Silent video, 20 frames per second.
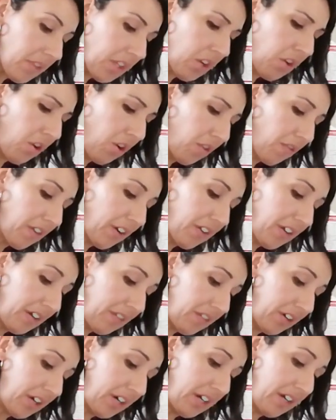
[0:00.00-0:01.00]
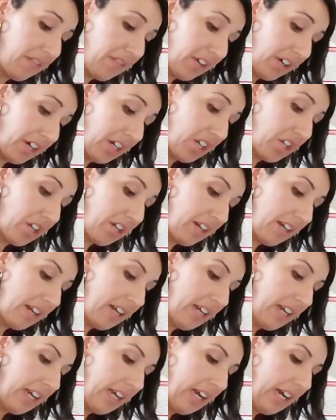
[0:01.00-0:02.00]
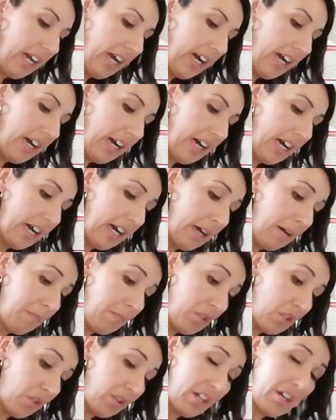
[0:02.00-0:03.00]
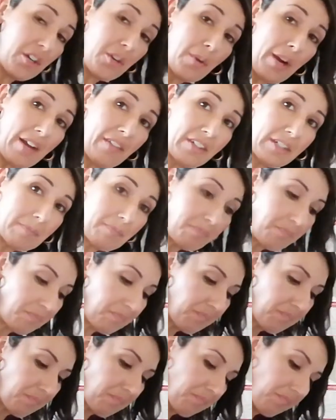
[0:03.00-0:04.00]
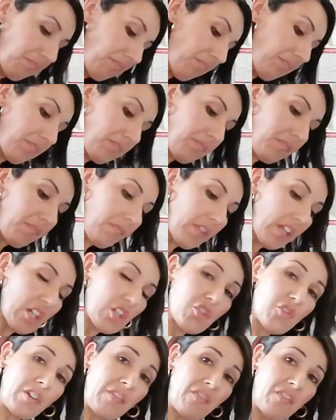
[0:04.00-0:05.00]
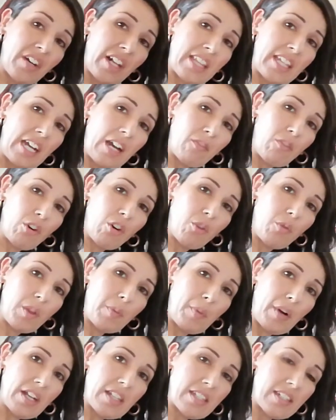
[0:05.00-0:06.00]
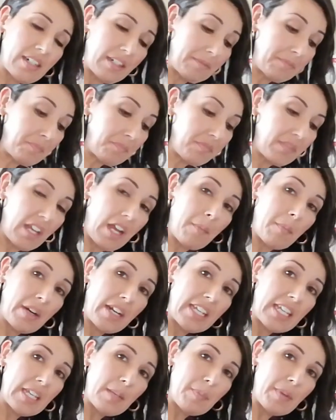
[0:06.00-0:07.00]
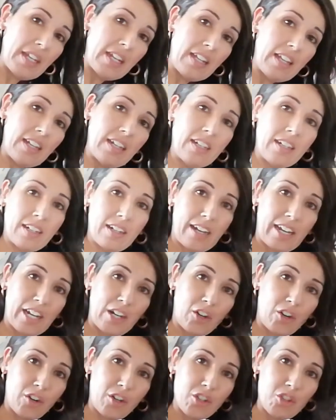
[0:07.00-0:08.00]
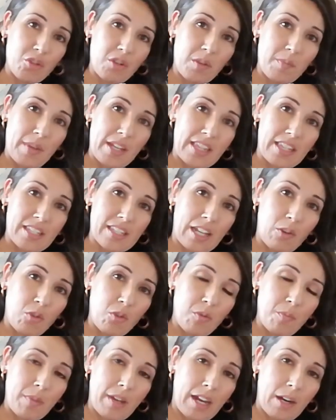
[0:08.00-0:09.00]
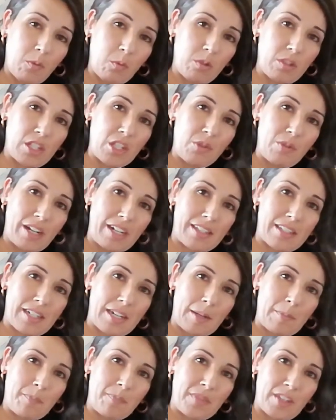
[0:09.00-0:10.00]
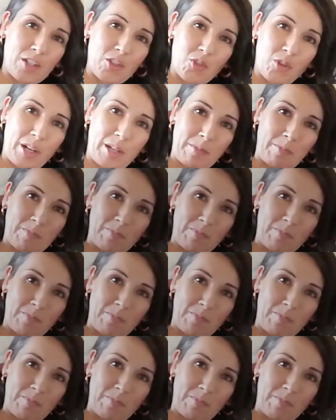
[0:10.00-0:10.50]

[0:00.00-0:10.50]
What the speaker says: All very, very, very good. So there you have it. Shrimp Fra Diavolo with pasta. I'm going to keep eating. I encourage you to make this at home, and we'll see you next time. Enjoy.